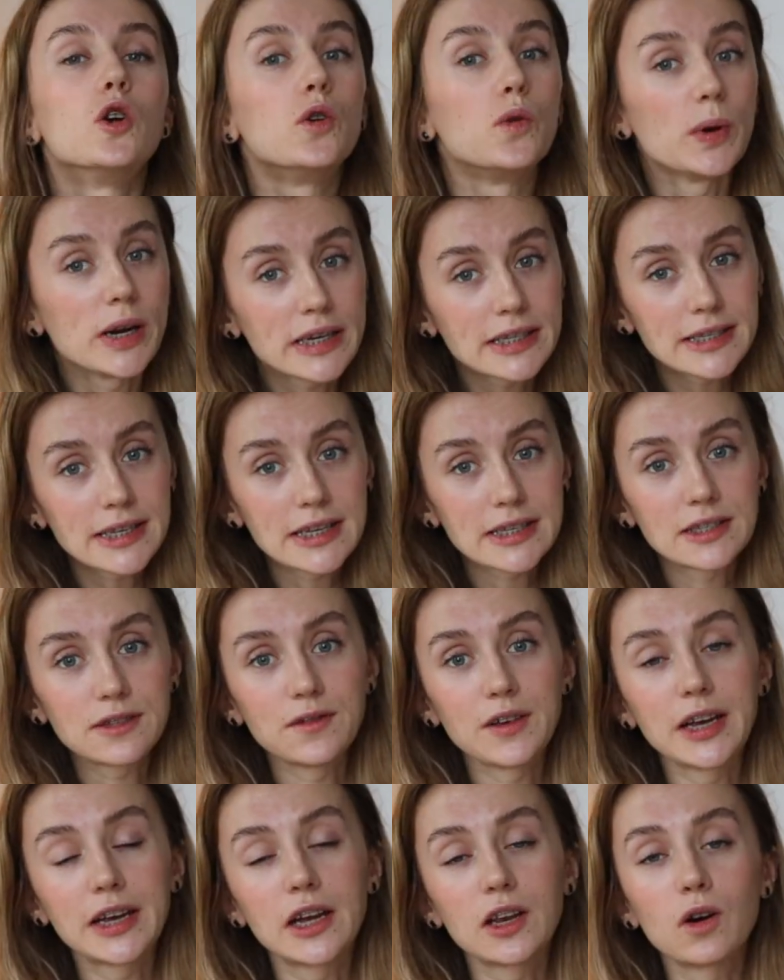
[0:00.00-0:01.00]
Reads
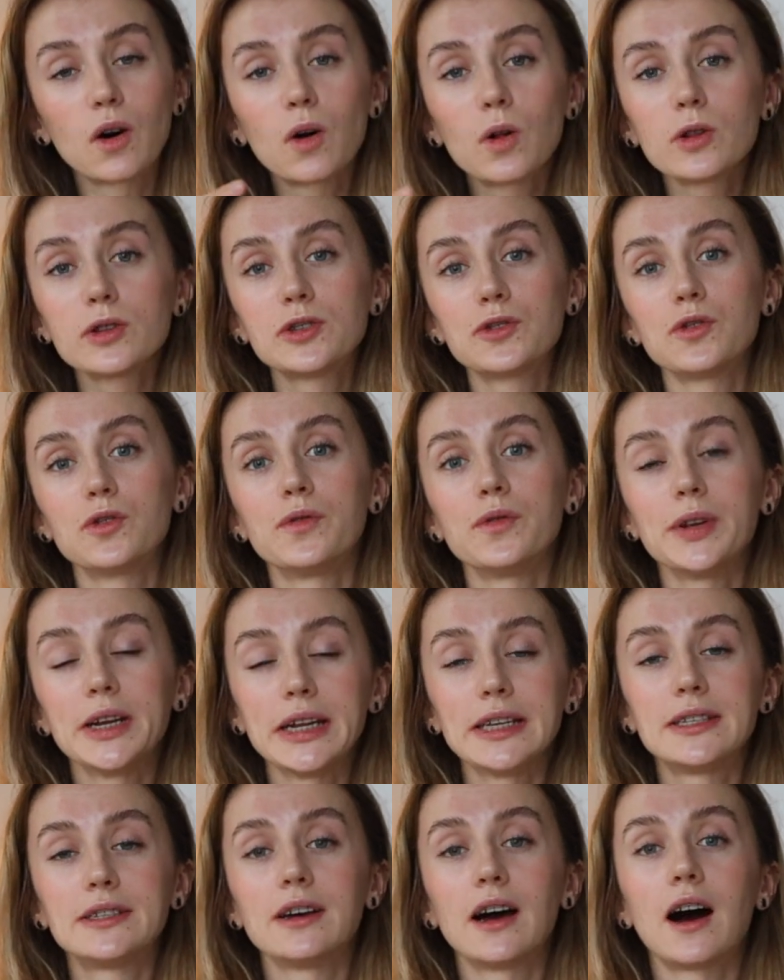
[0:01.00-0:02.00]
we can also
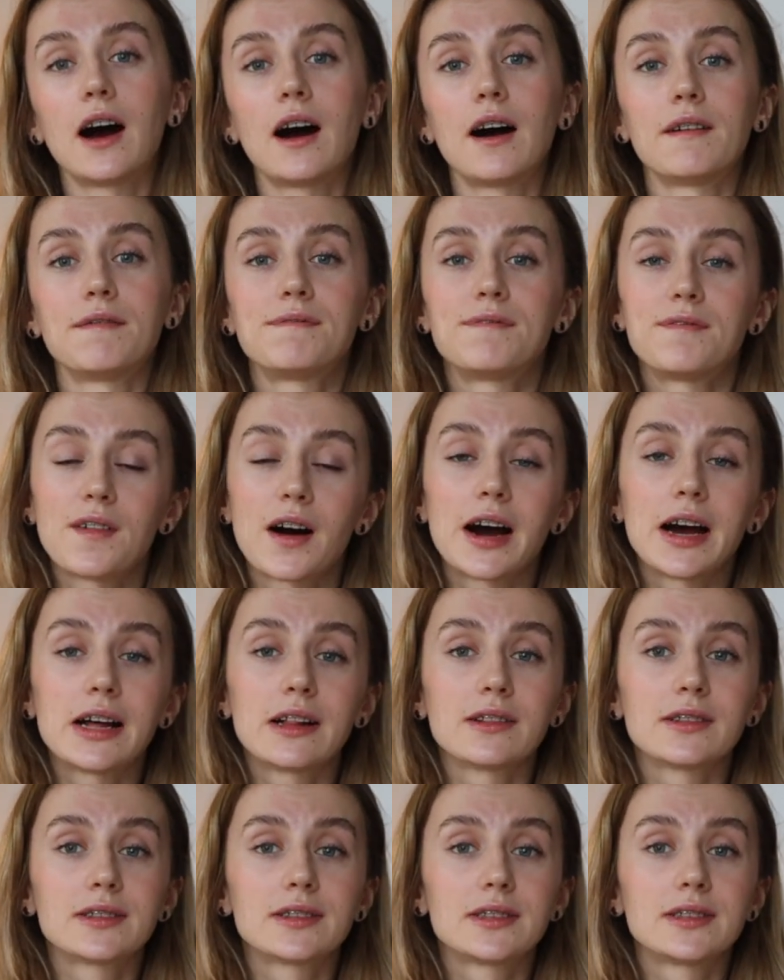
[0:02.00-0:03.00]
read uh,
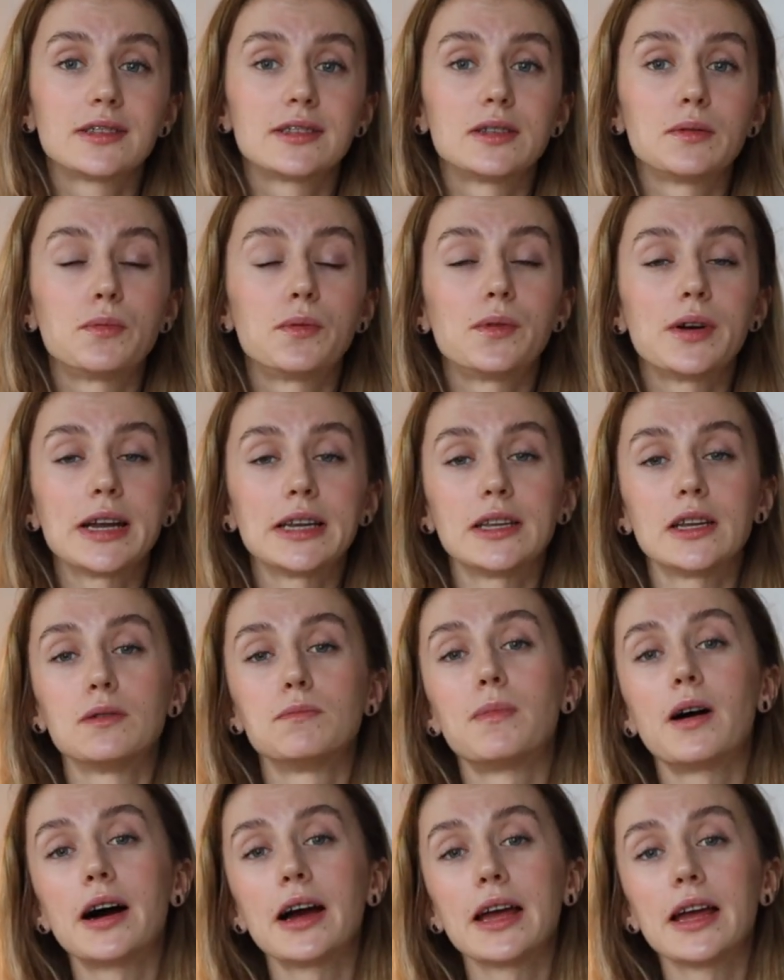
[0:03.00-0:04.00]
files separated
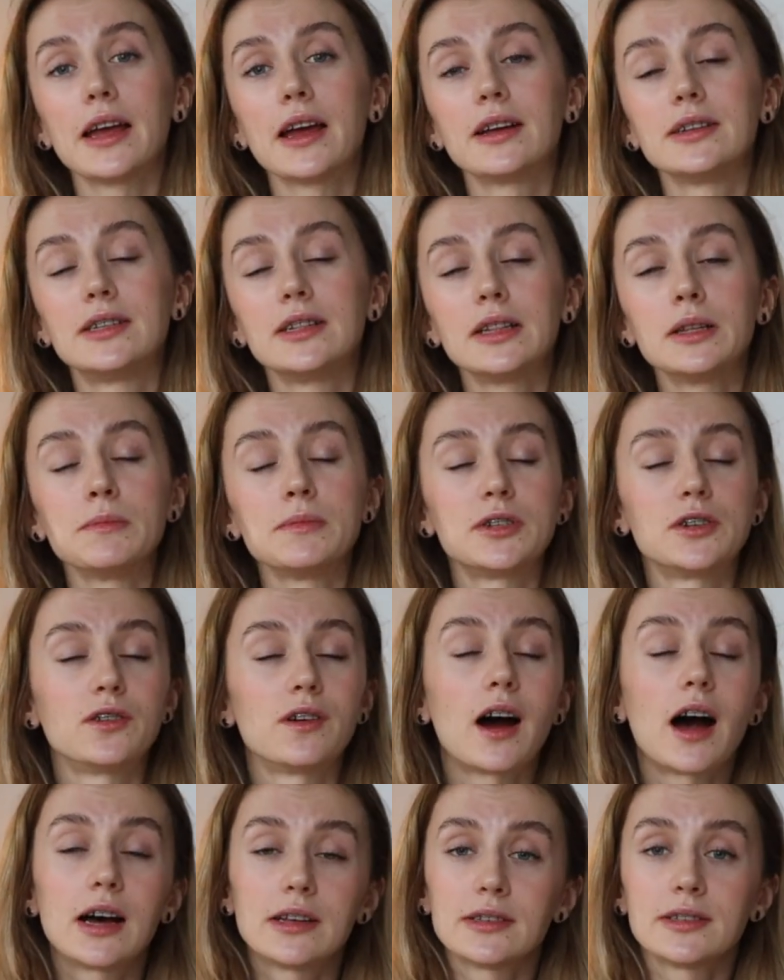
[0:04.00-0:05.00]
by
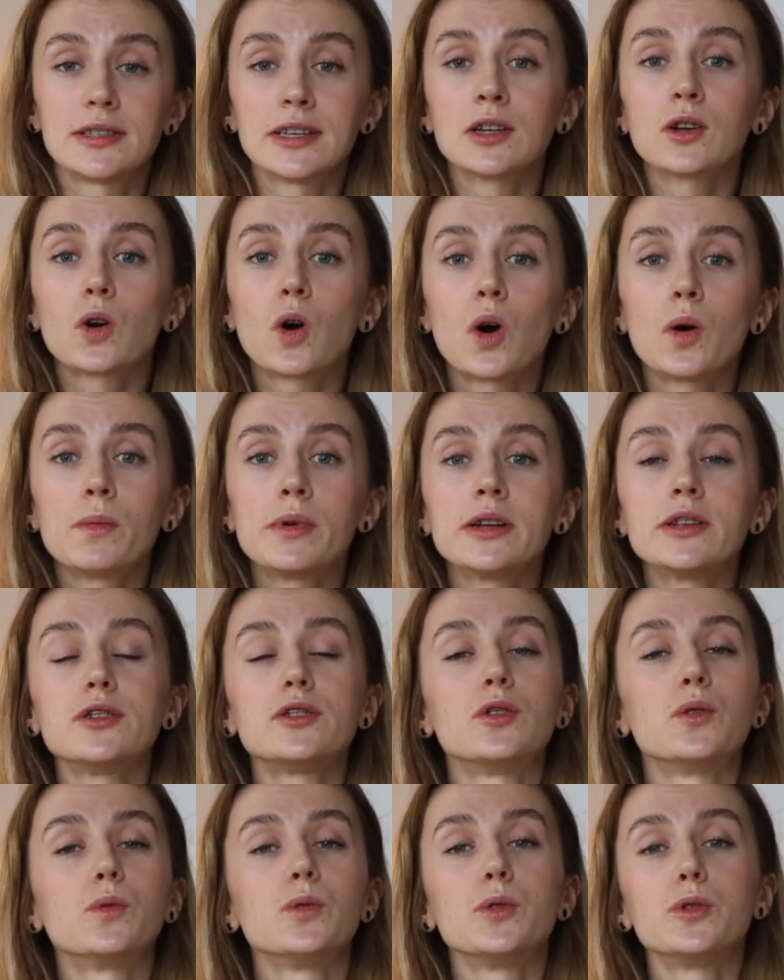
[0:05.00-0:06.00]
delimiter other than comma,
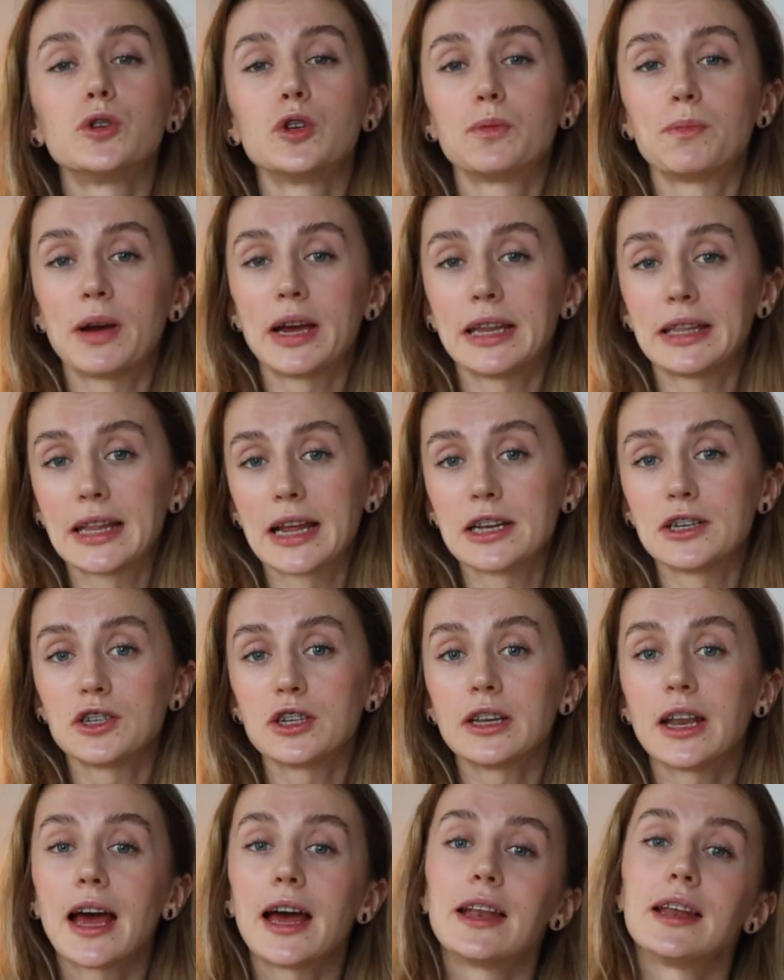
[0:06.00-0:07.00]
so you should pay
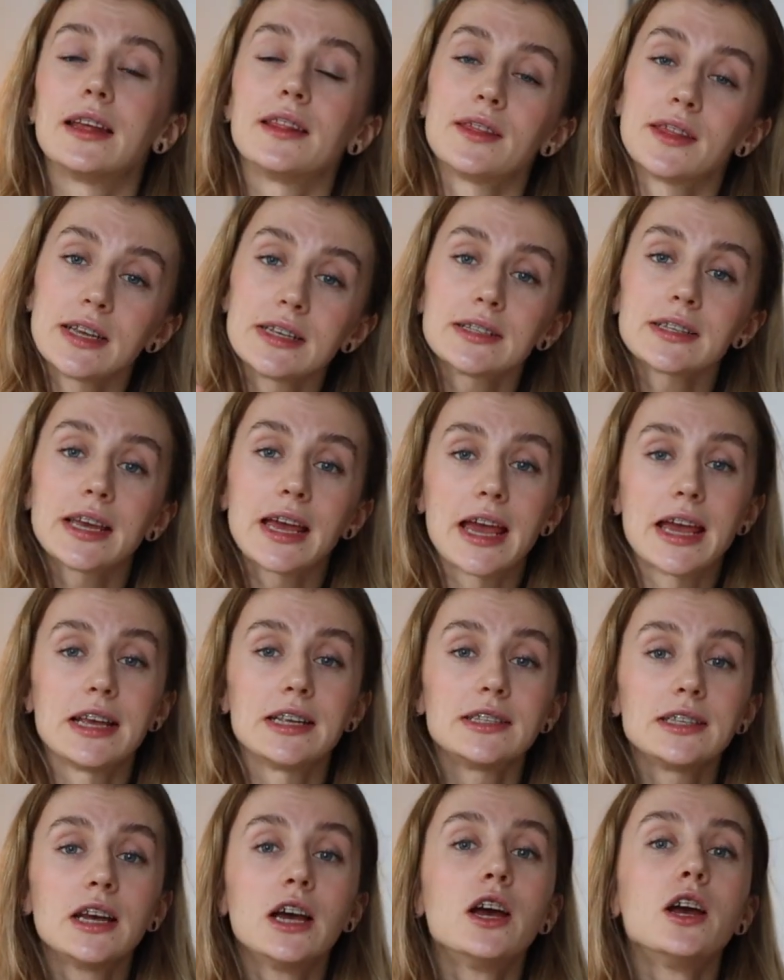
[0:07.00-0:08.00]
attention. And in this
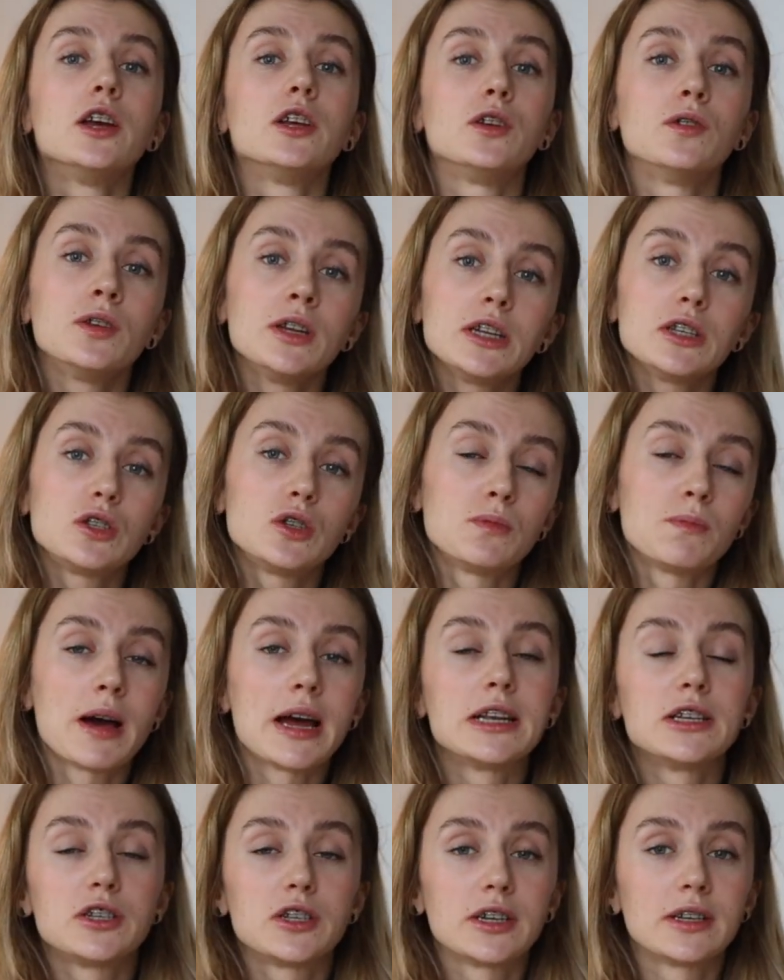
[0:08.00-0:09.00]
case, you need to
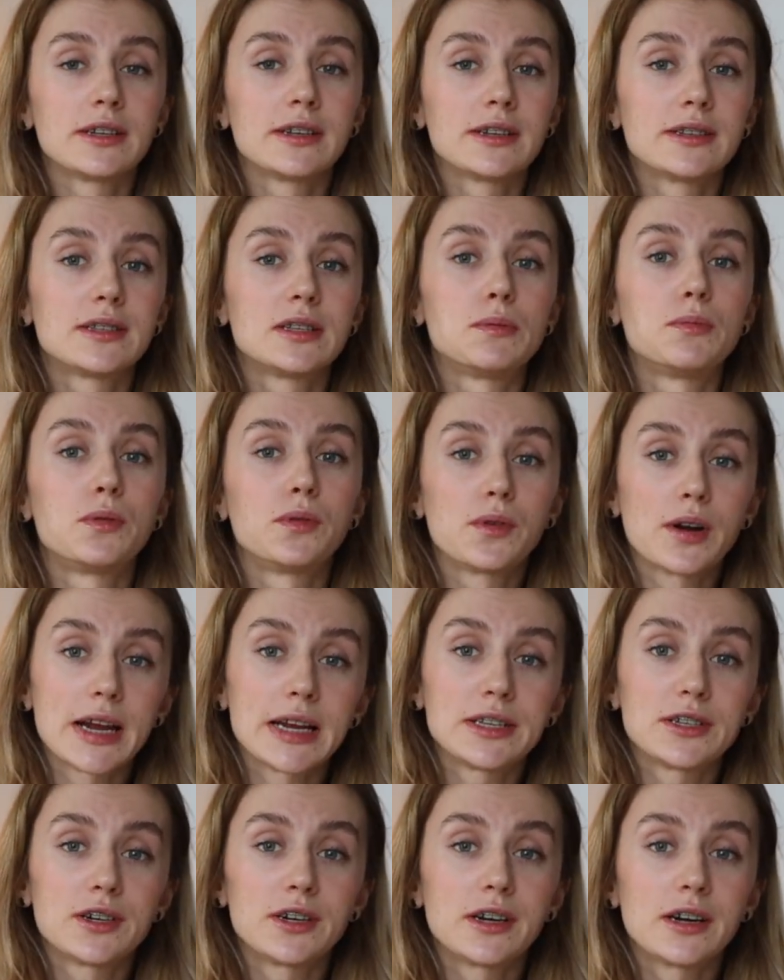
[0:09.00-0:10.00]
mention
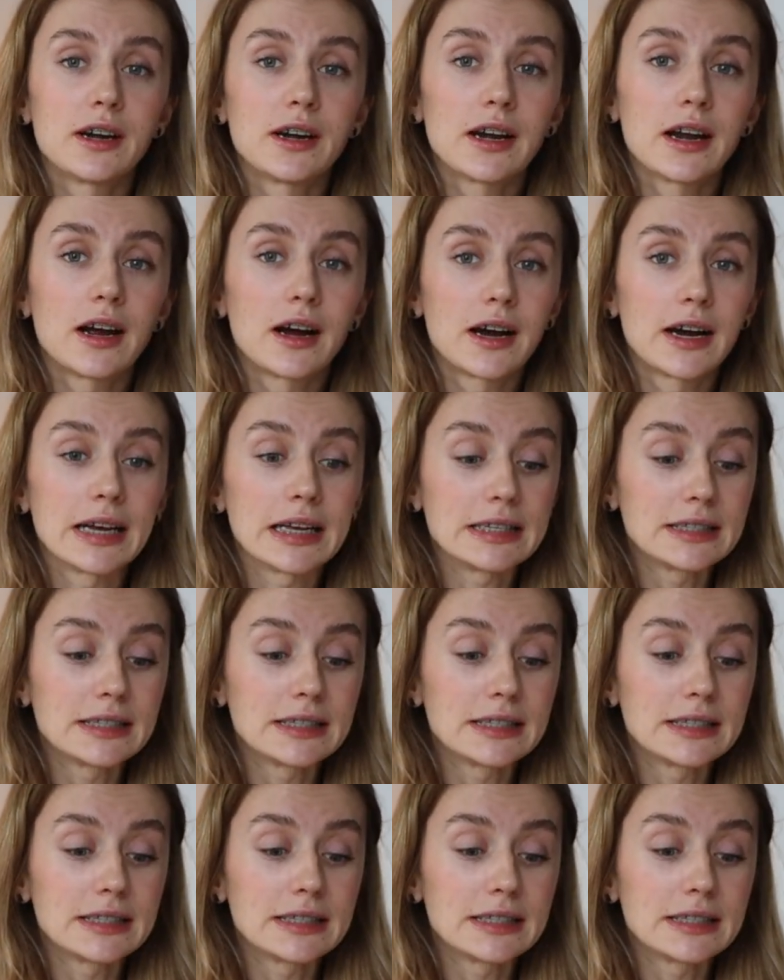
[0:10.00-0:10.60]
separator uh,